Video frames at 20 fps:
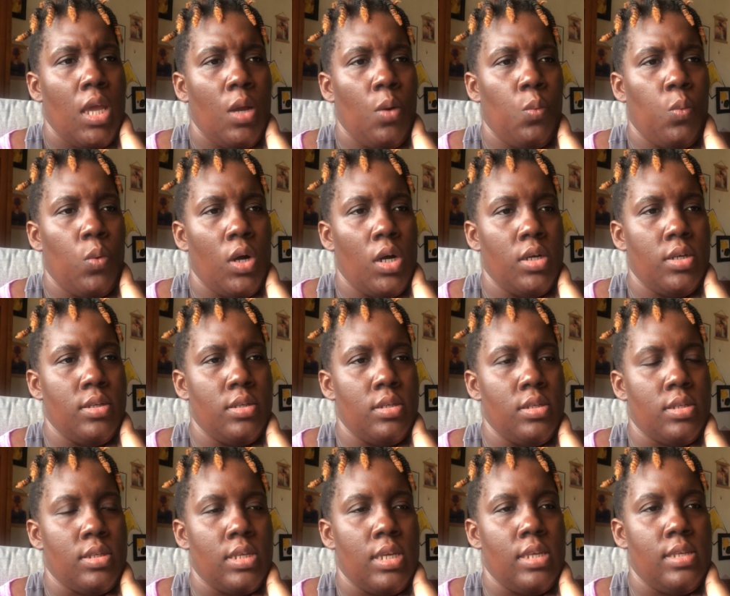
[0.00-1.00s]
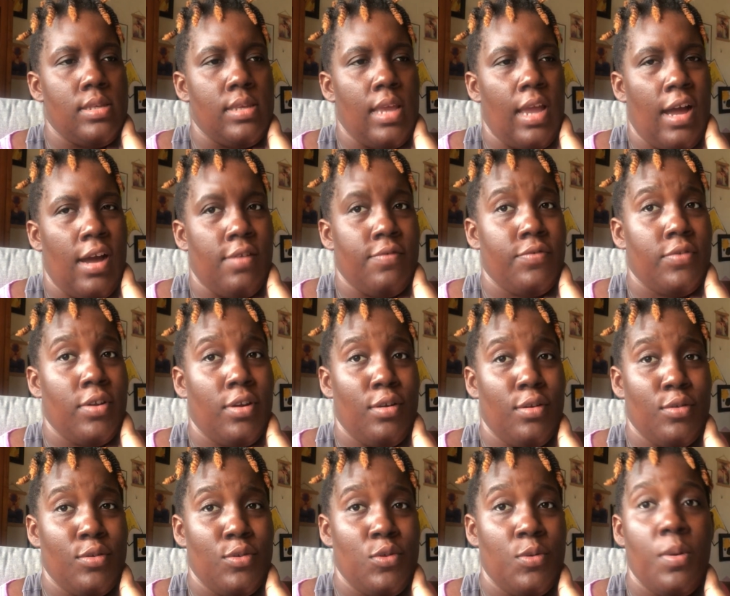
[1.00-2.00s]
it was, let's see, after
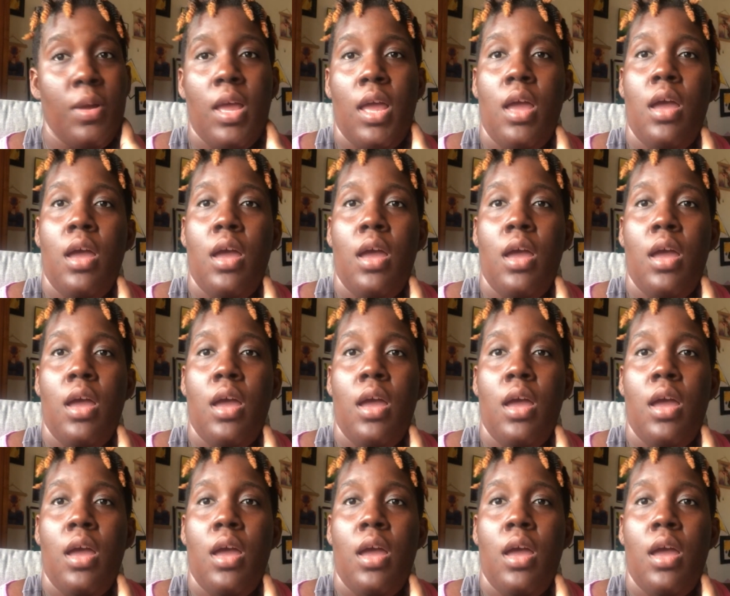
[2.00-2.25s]
October.